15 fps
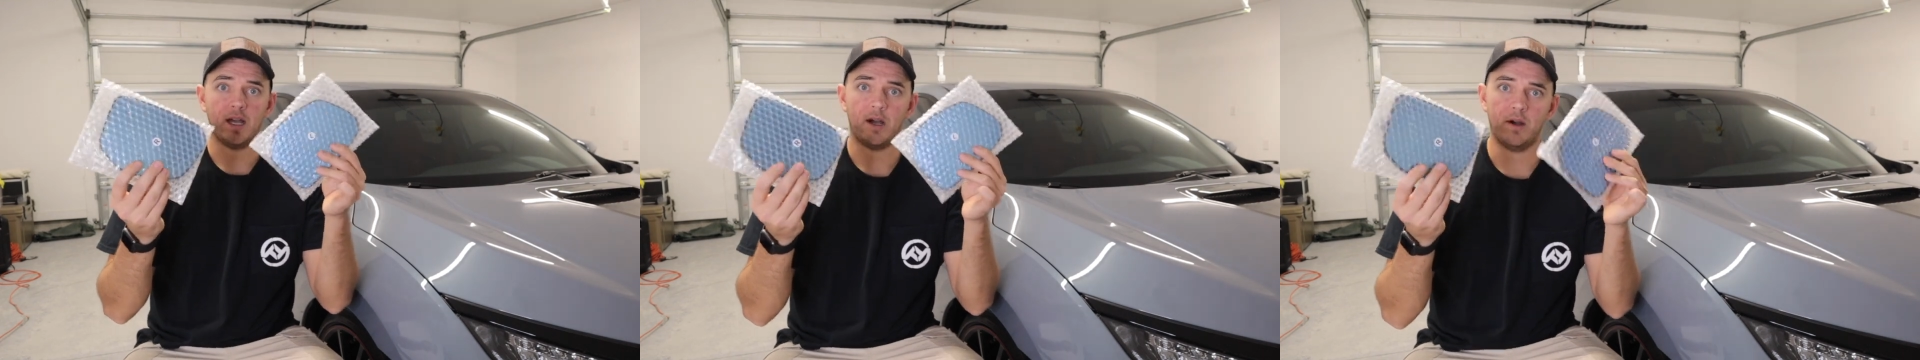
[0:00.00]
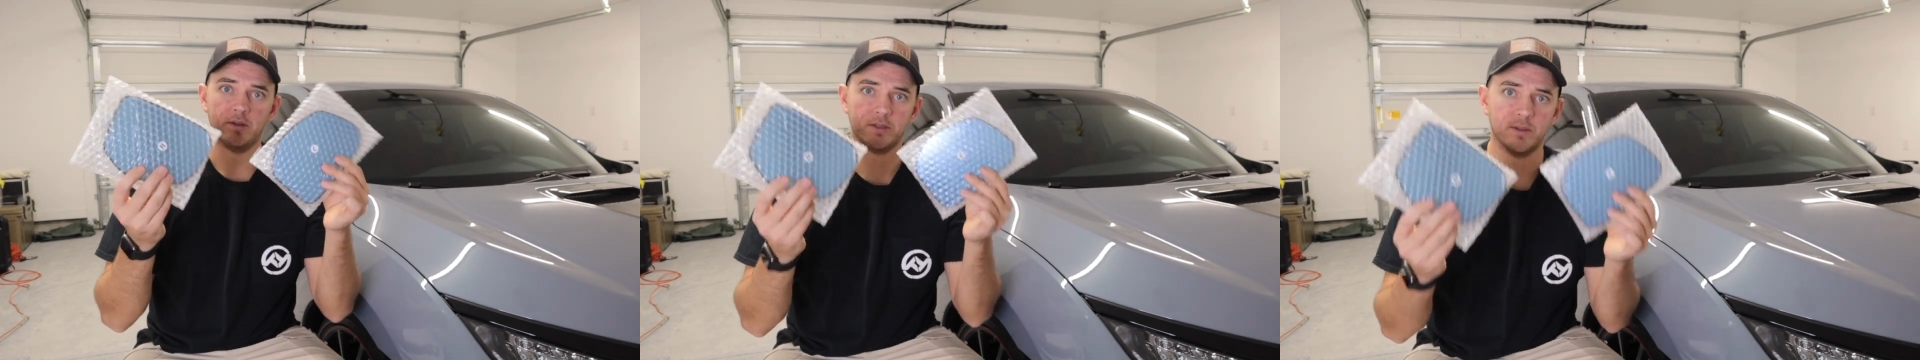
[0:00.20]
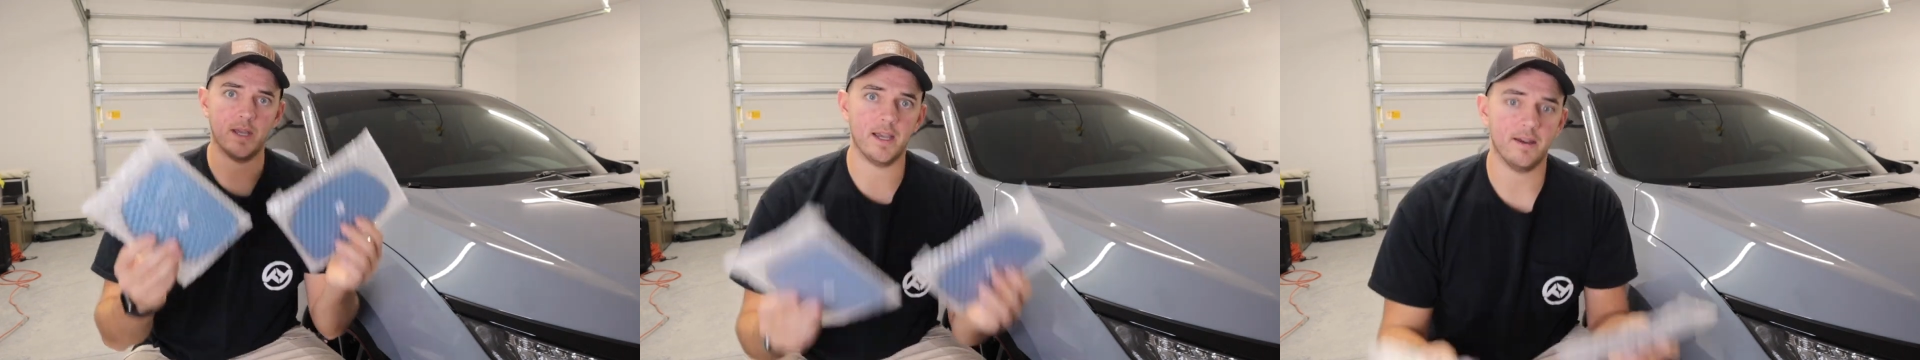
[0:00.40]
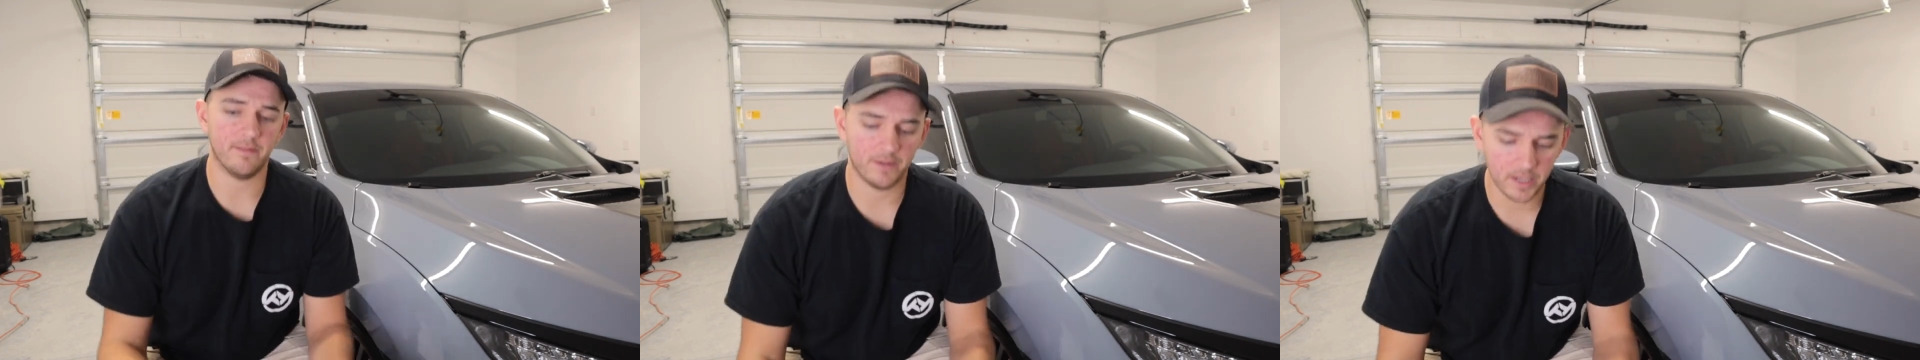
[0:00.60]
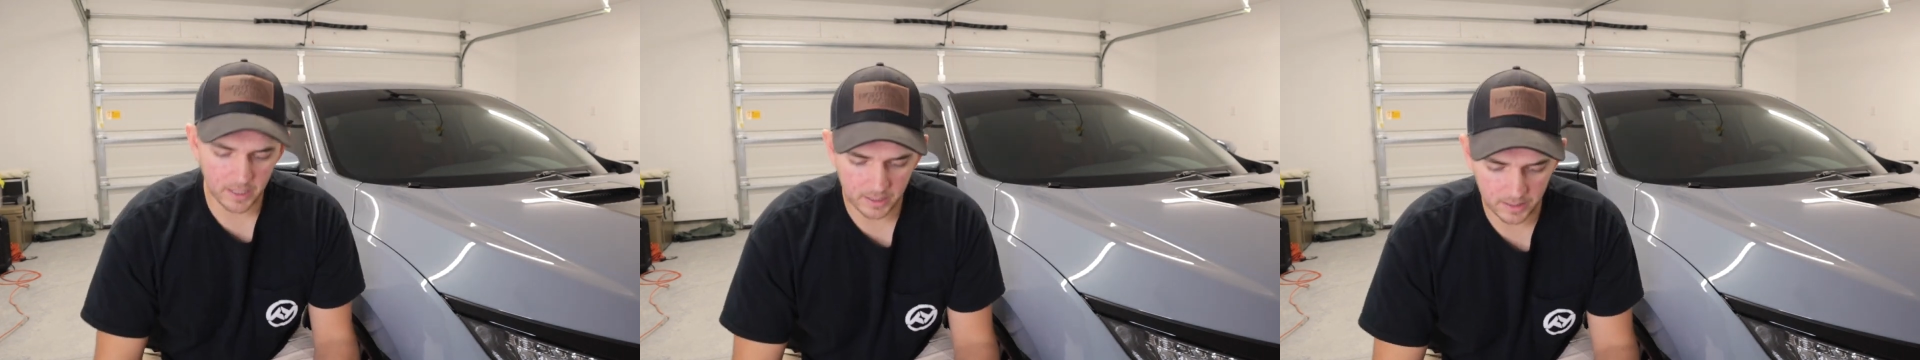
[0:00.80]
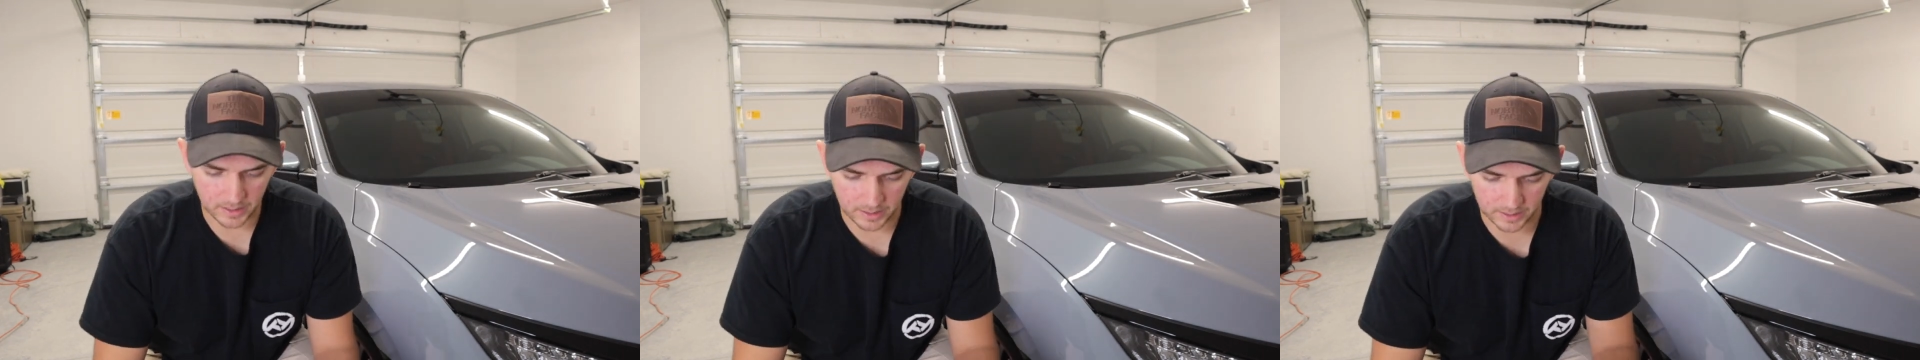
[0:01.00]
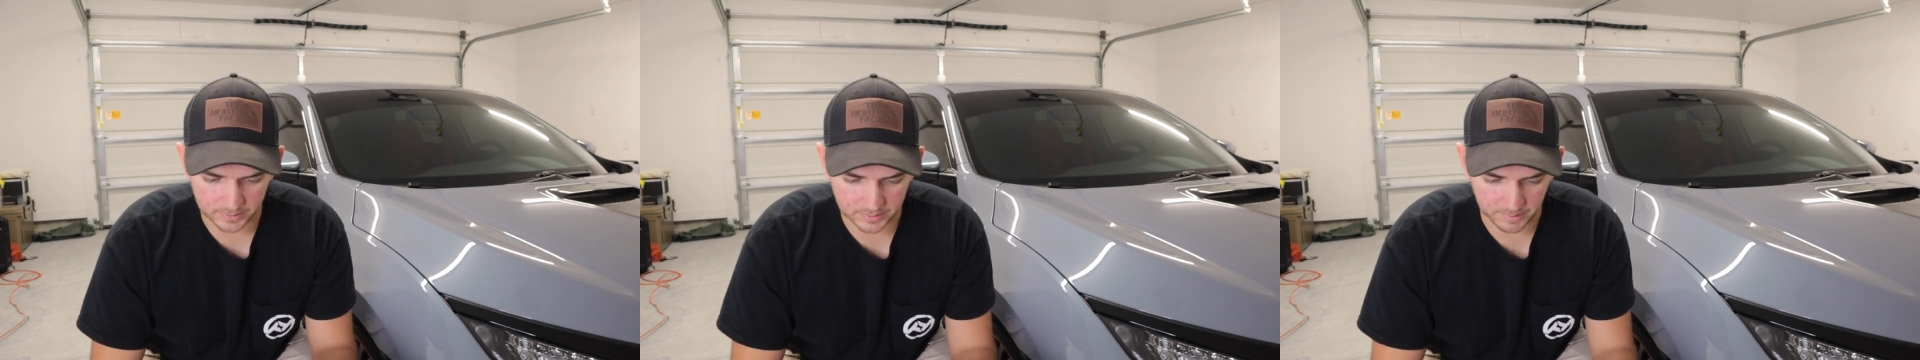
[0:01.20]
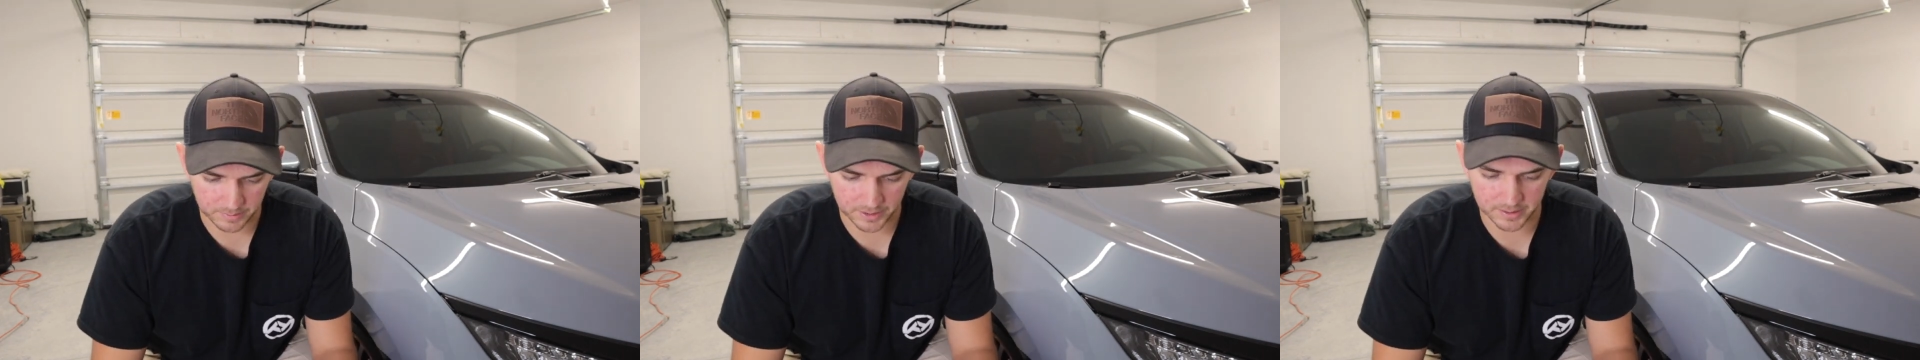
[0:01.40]
I'll also have uh,
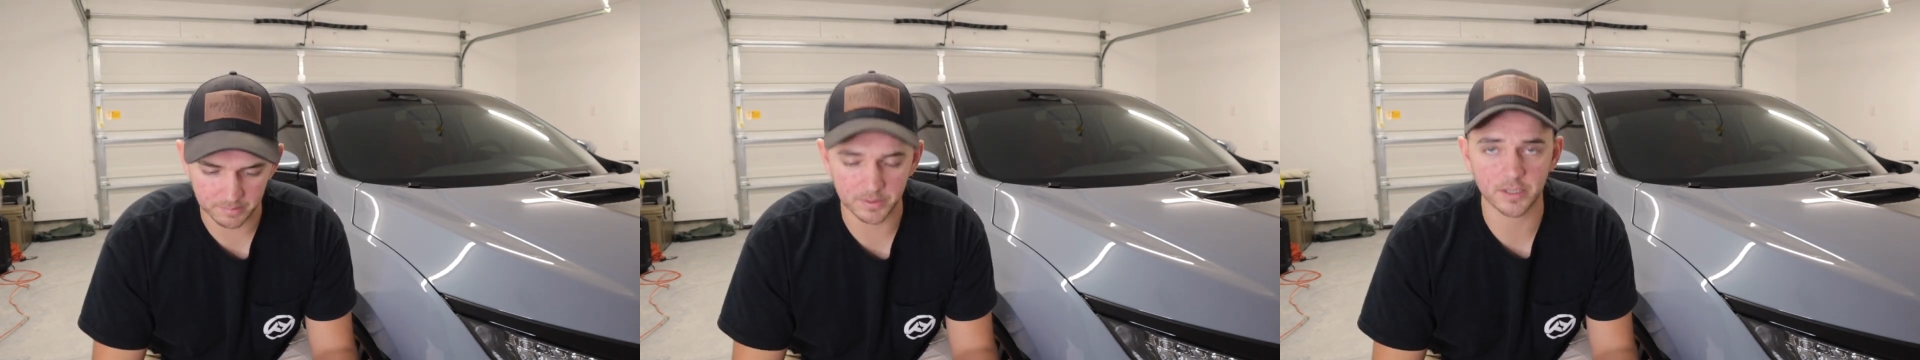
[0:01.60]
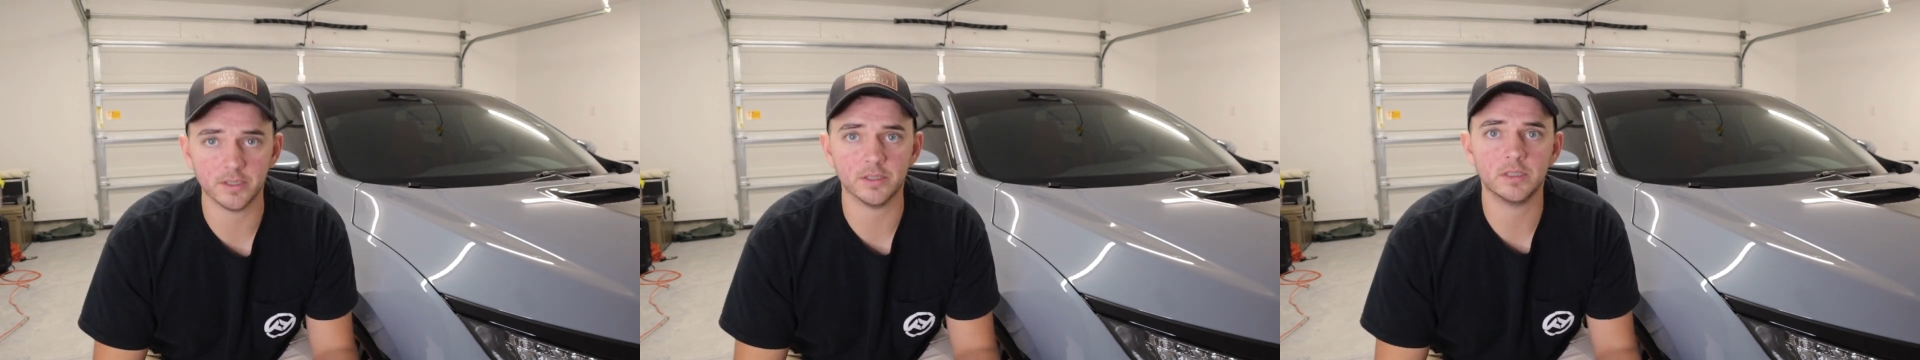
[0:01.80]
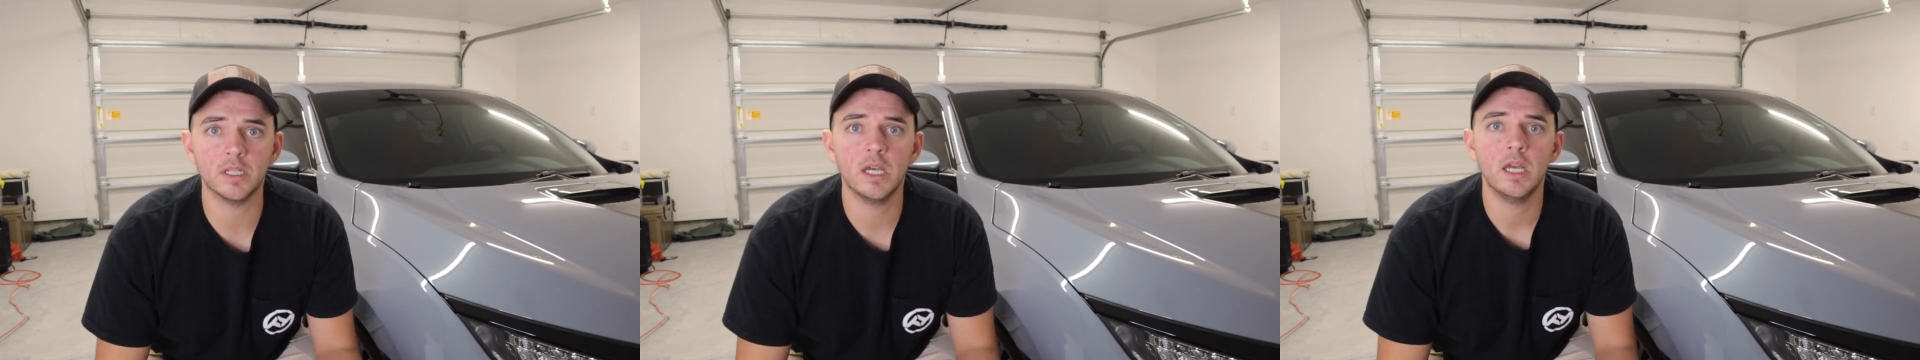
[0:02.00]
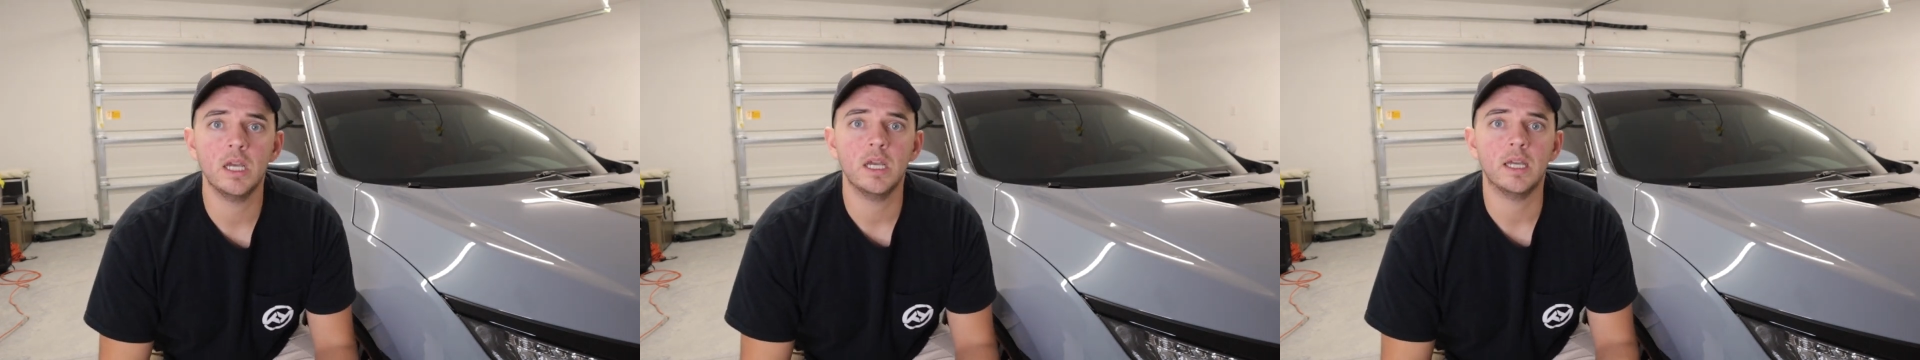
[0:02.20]
some of these mirrors